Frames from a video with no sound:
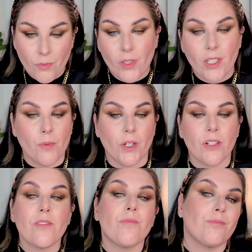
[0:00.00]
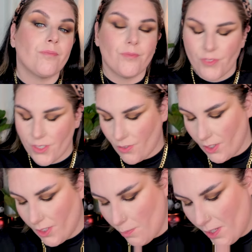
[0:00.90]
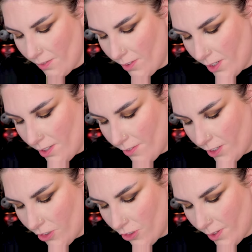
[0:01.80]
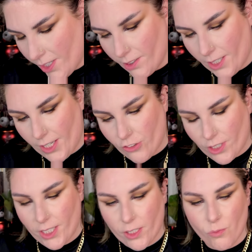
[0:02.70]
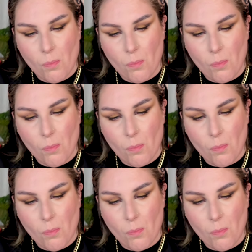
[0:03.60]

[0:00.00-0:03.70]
That worked. Just for a little bit of definition right at the lash line.